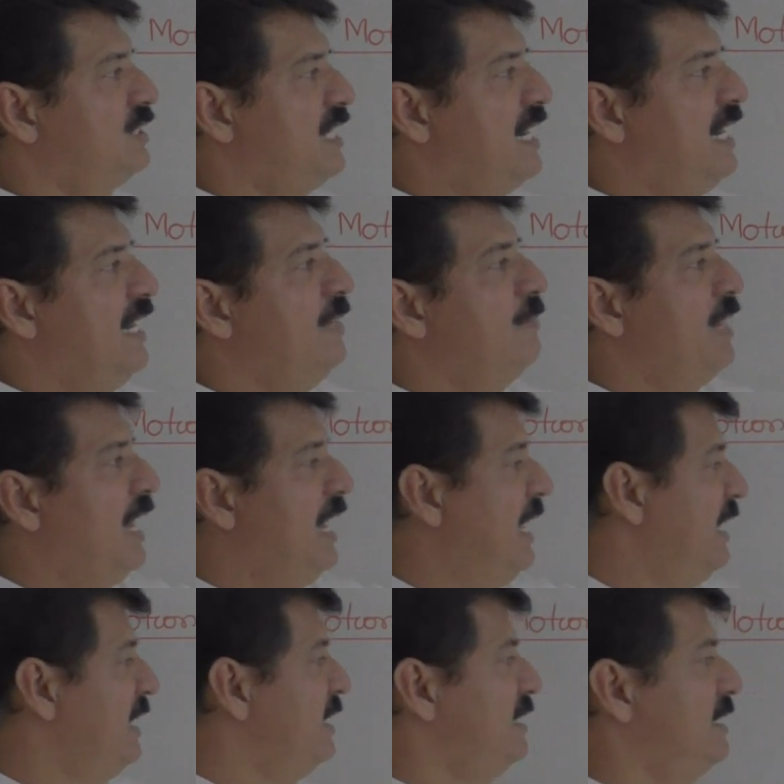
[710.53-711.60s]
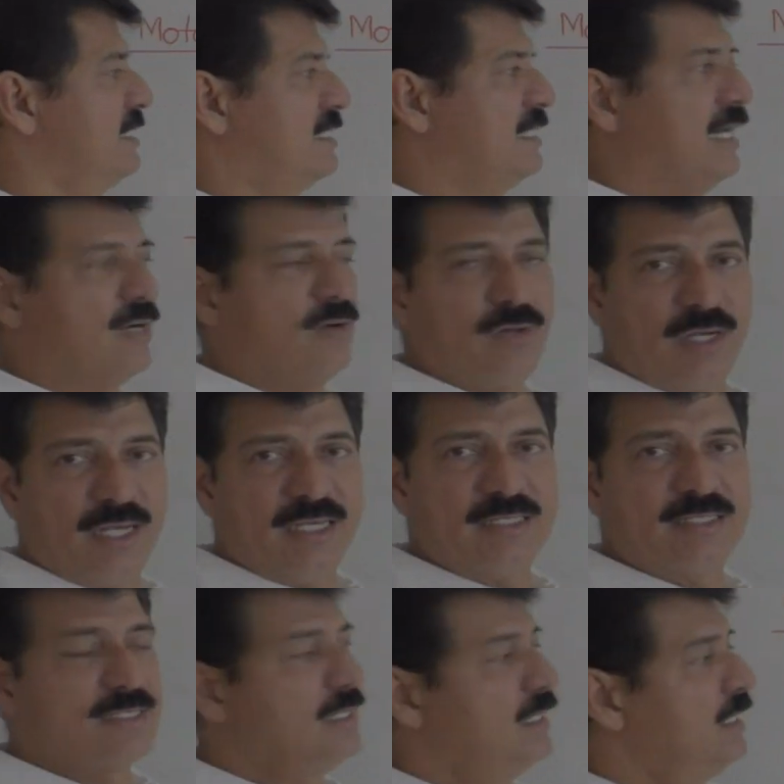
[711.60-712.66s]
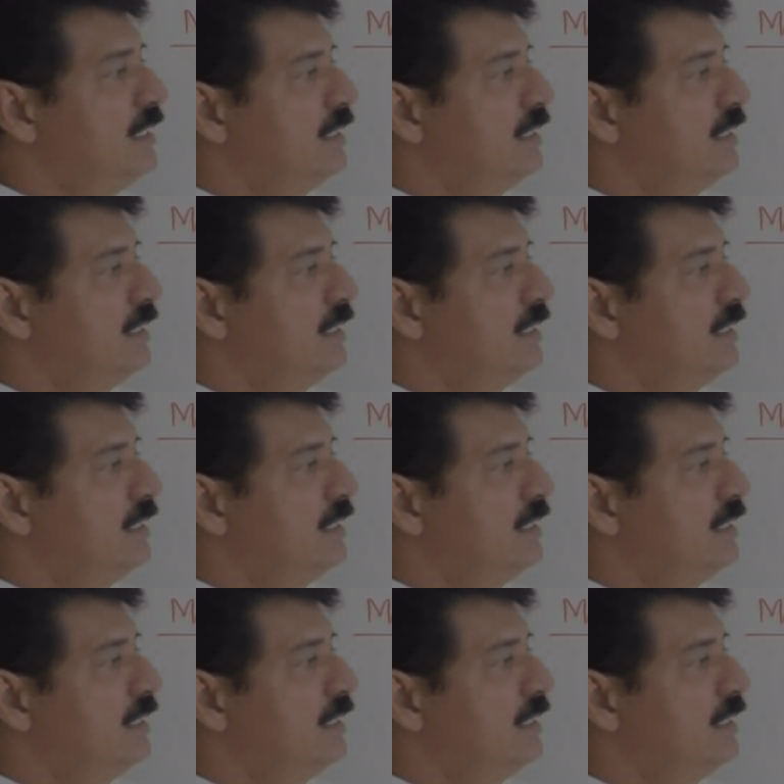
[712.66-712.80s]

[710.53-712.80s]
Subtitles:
time and the surroundings,